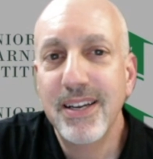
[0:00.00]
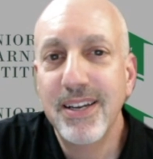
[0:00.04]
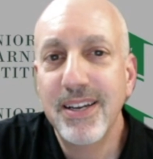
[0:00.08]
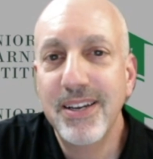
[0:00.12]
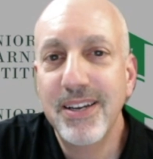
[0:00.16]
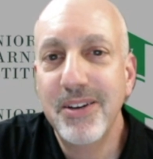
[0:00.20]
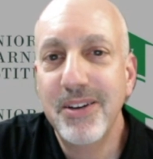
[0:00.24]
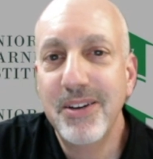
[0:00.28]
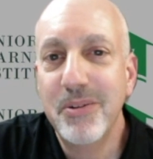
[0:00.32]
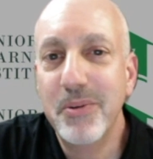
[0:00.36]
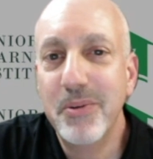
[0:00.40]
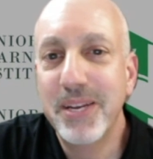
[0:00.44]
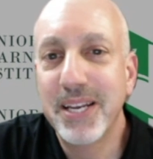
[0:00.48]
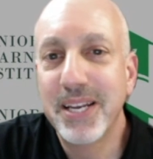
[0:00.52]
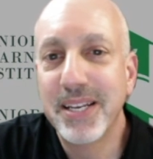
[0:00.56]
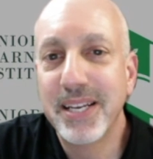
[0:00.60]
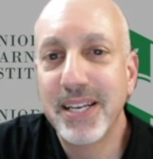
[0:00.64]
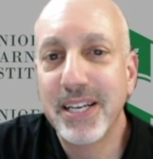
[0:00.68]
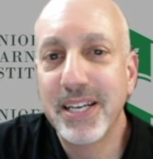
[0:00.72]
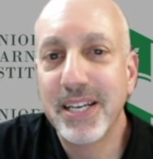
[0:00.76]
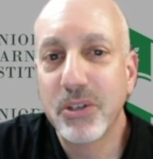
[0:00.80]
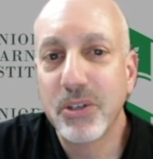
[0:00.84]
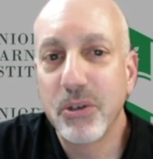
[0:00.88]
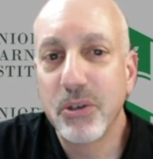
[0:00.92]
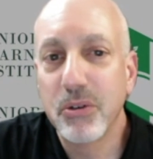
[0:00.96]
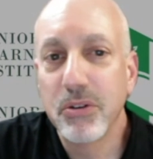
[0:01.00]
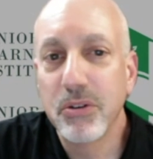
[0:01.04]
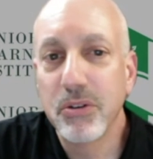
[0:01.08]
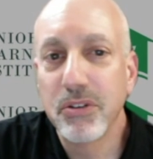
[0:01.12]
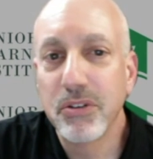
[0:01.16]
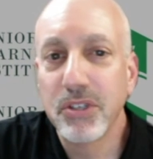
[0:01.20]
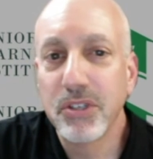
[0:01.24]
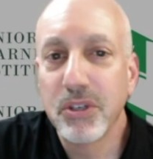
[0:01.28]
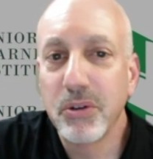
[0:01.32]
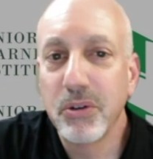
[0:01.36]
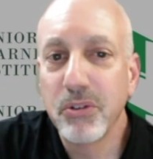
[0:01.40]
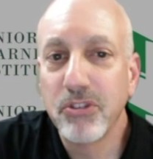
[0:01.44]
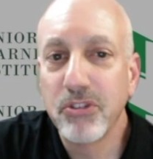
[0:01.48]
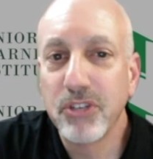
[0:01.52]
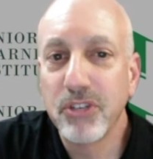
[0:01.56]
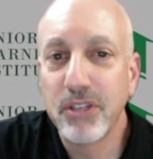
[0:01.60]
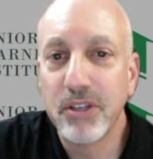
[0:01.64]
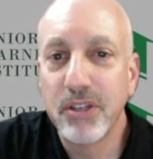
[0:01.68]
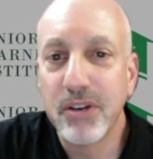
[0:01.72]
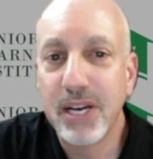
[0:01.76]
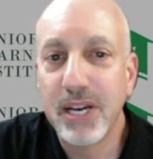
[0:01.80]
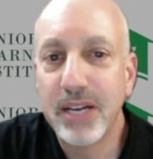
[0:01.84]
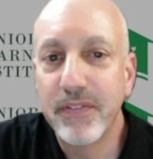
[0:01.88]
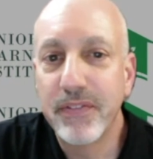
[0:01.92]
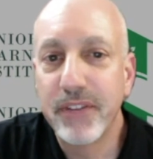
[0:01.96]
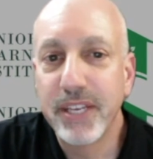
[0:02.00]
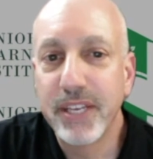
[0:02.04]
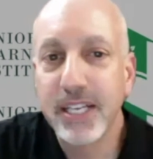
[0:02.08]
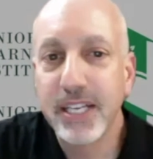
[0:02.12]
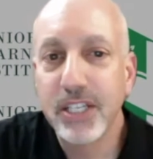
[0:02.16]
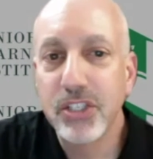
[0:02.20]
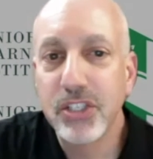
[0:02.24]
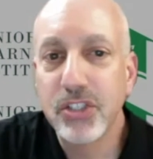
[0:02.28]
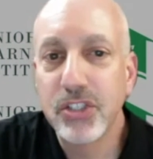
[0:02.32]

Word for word: We connect older adults and their advocates